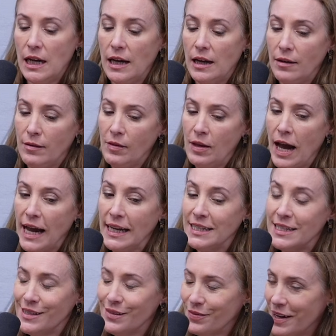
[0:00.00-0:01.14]
uh,
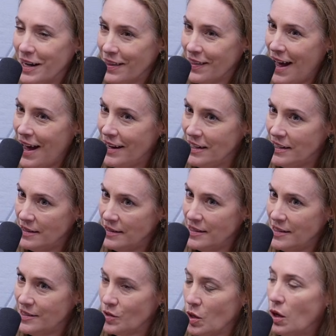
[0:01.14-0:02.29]
identifying that is
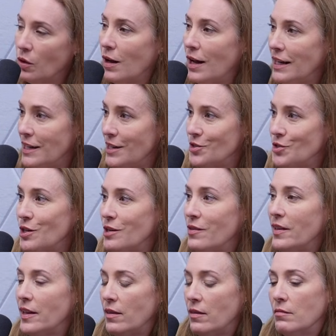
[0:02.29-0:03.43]
is a whole lot easier
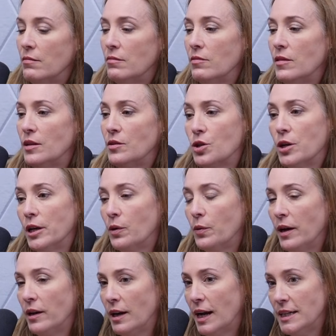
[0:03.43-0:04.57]
than than turning
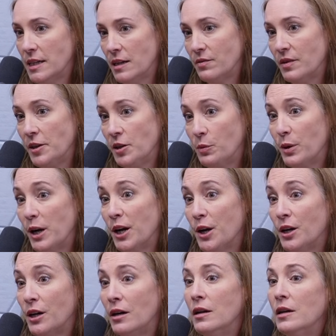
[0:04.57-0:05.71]
around and identifying their
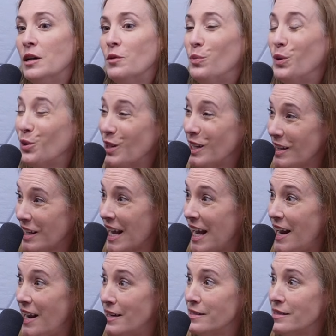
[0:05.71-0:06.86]
predator, building the
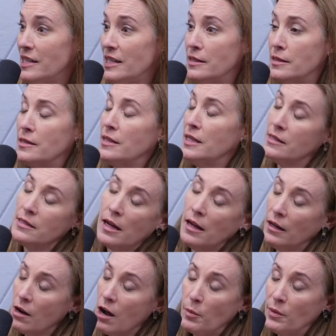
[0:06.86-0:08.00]
case. It's it's not
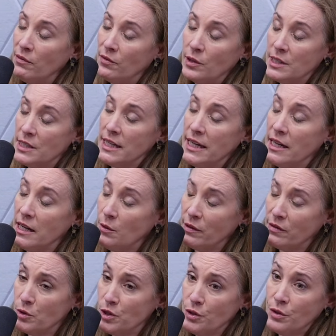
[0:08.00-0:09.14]
uncommon for it to take anywhere
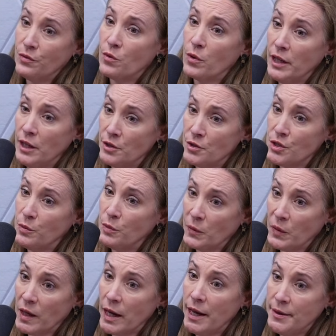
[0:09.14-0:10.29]
from two to four years to build
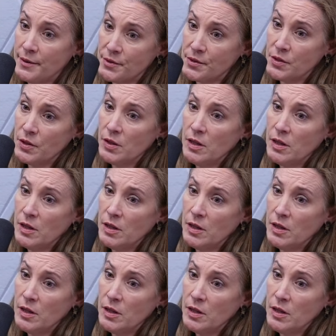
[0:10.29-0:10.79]
the case,